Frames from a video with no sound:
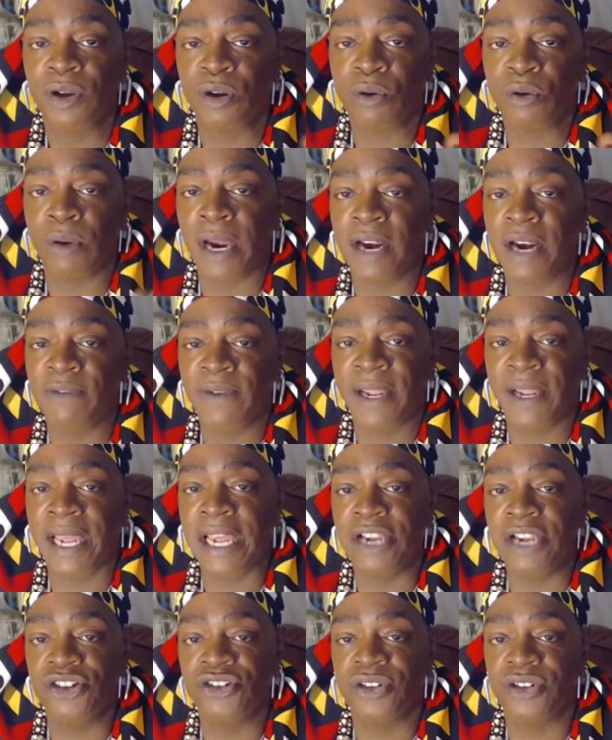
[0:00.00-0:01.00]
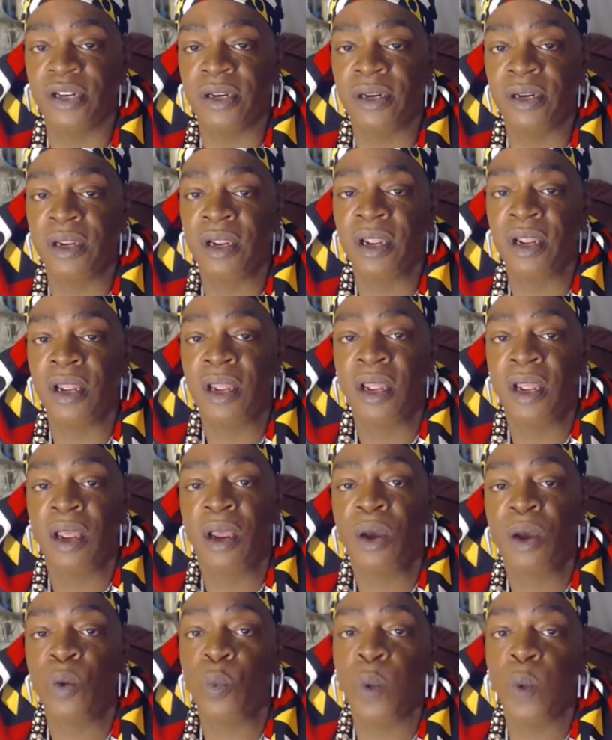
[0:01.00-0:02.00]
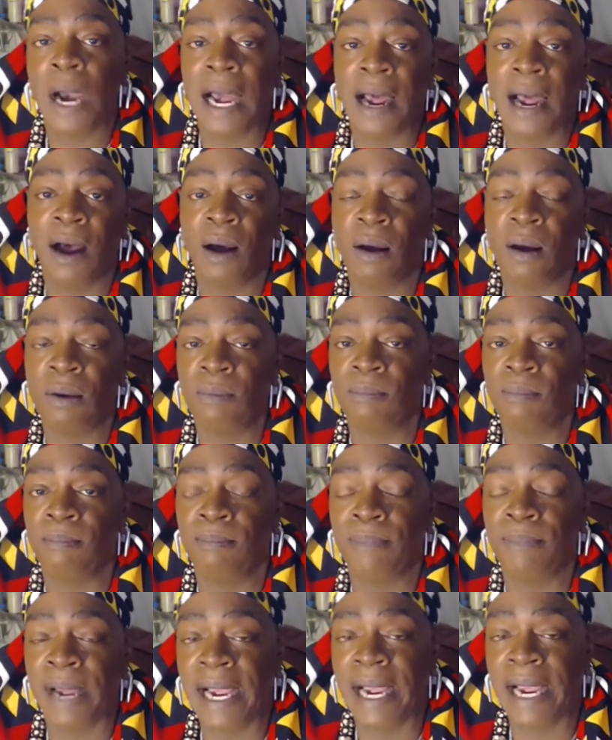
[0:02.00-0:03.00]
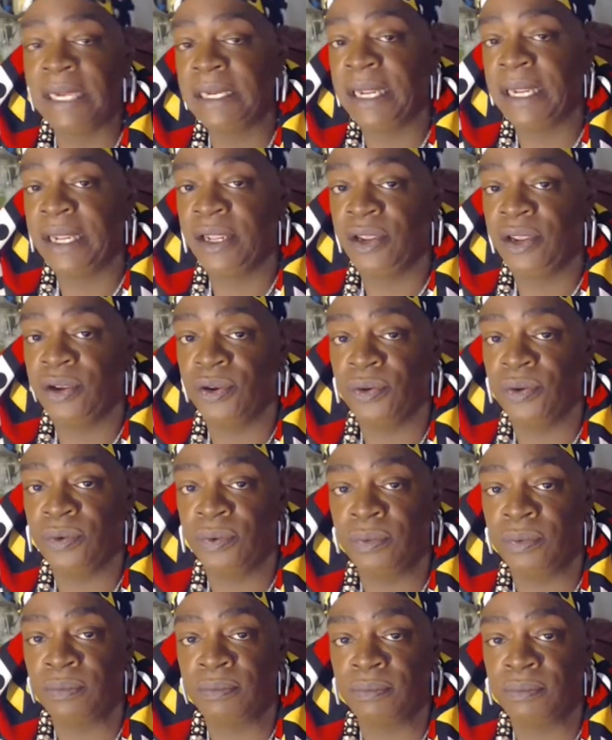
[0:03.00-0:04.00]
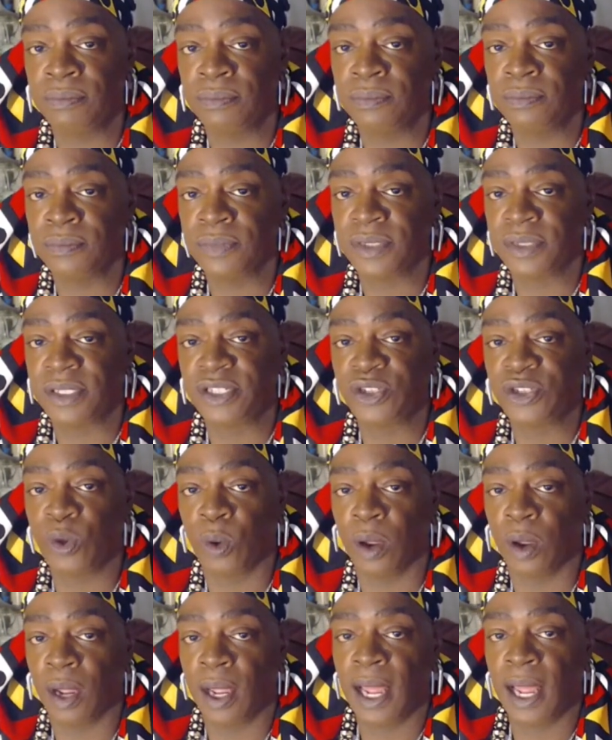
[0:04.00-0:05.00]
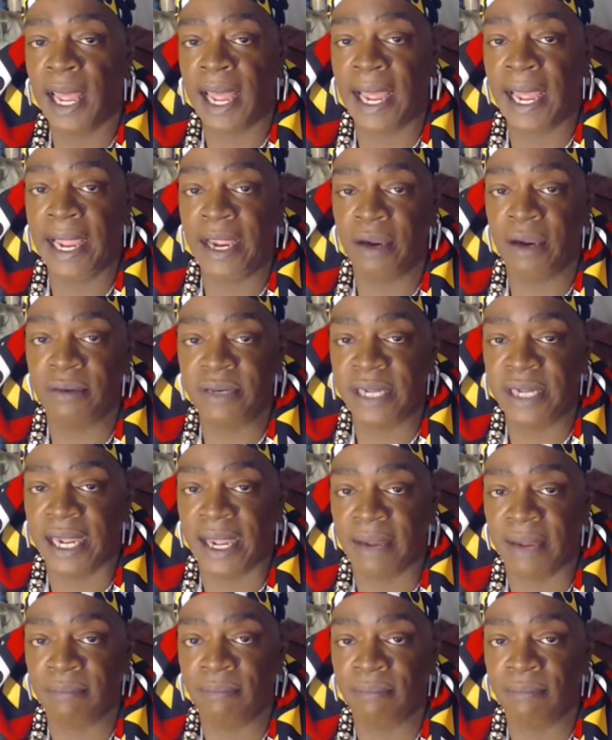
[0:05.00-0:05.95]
gratification while binding you to a higher debt,